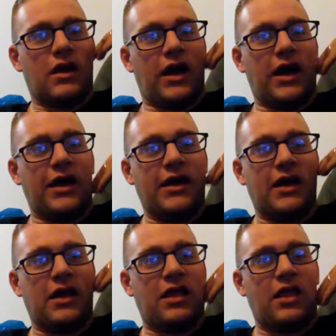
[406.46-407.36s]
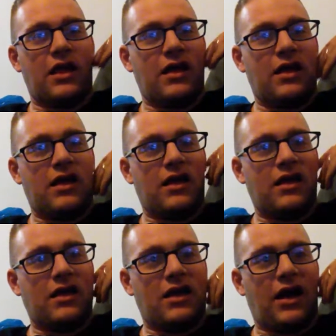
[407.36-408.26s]
I
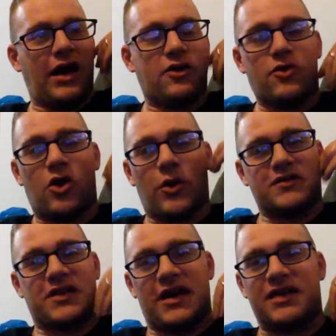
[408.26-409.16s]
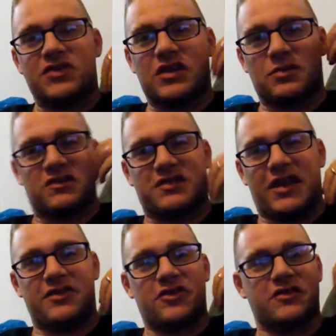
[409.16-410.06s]
I don't know. It's kind of a double standard.